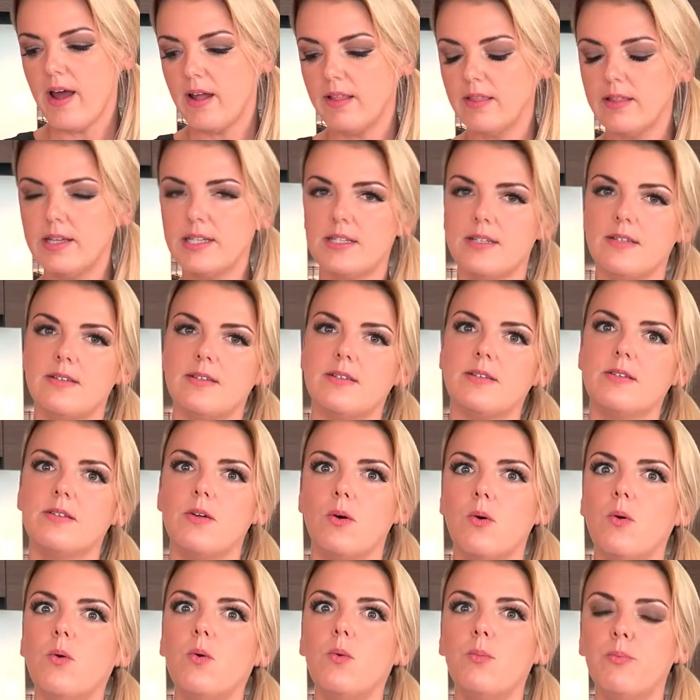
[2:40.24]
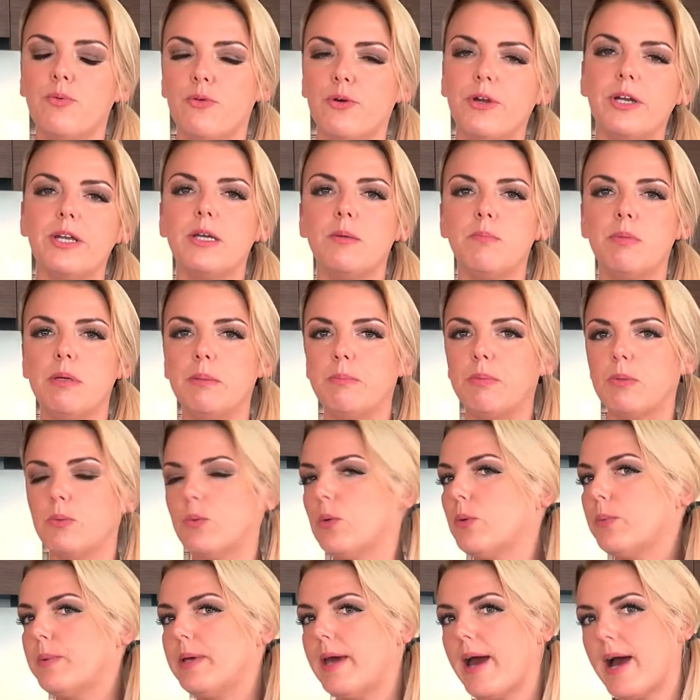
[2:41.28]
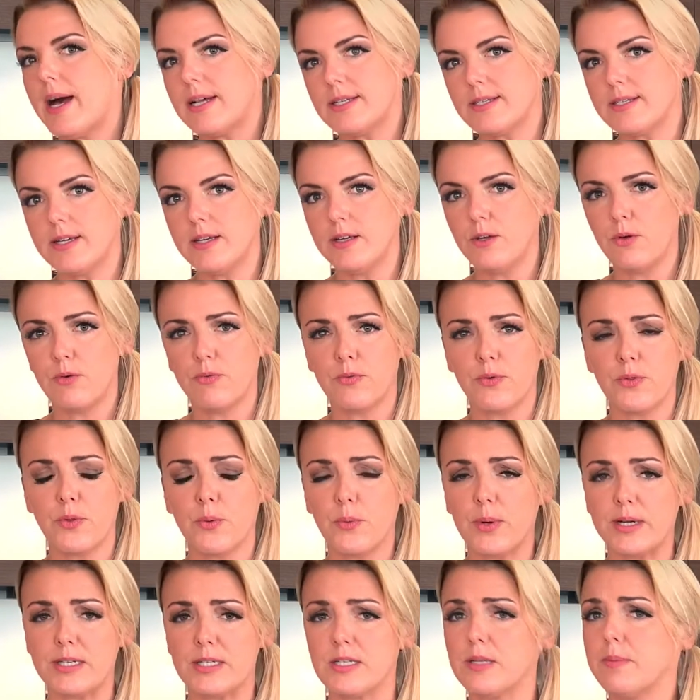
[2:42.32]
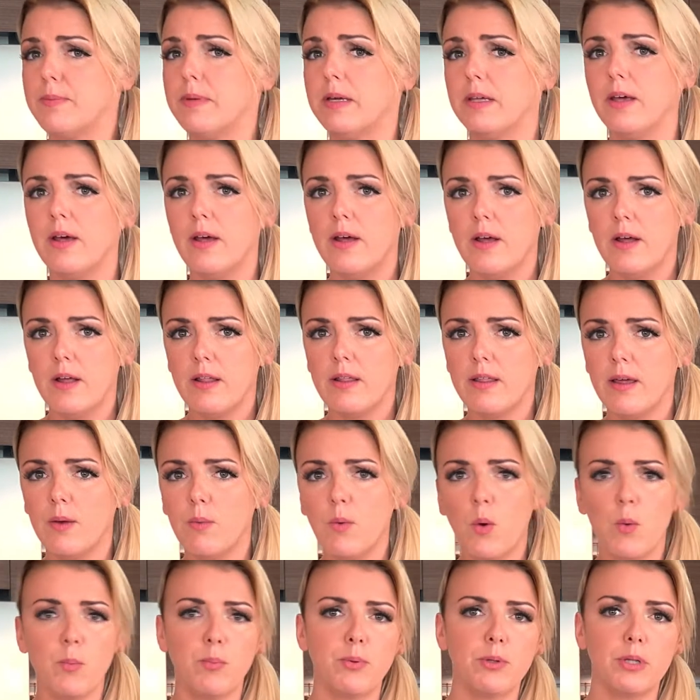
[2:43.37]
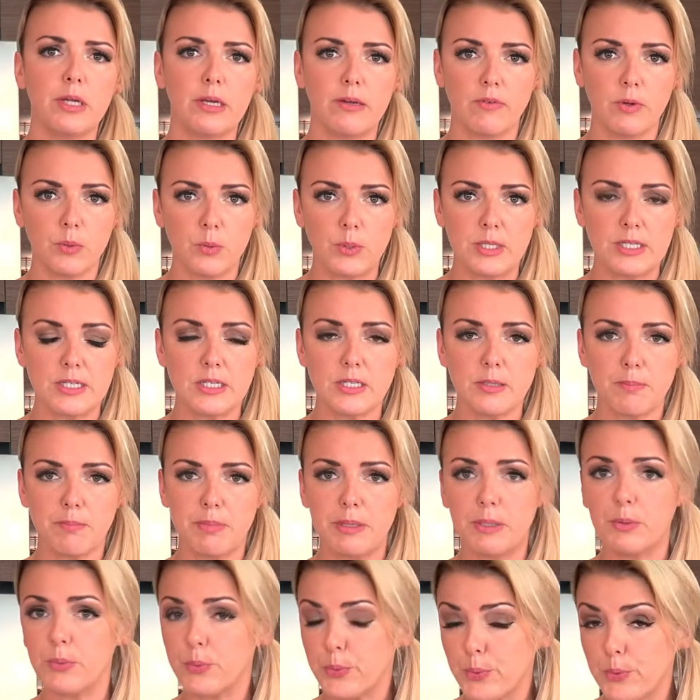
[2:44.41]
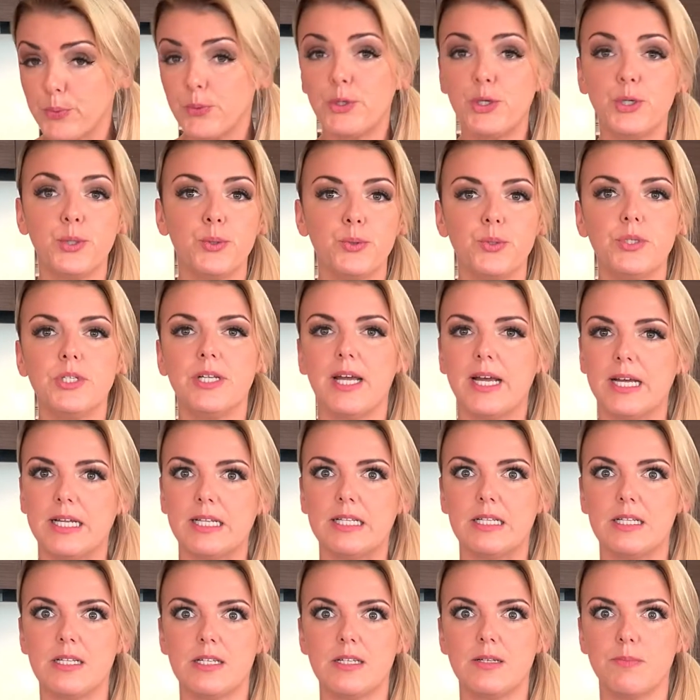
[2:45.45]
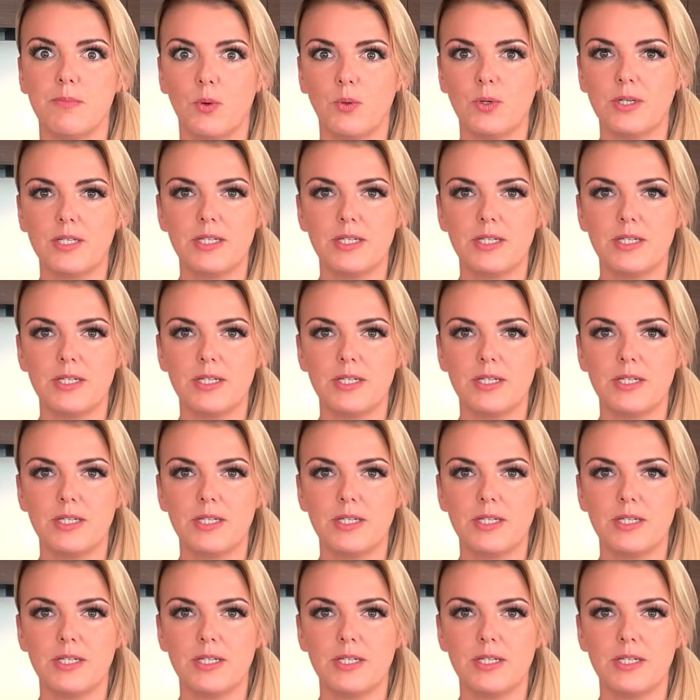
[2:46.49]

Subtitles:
And this is so pretty. People will be asking you for the recipe. They won't believe it was beetroot juice and the smoked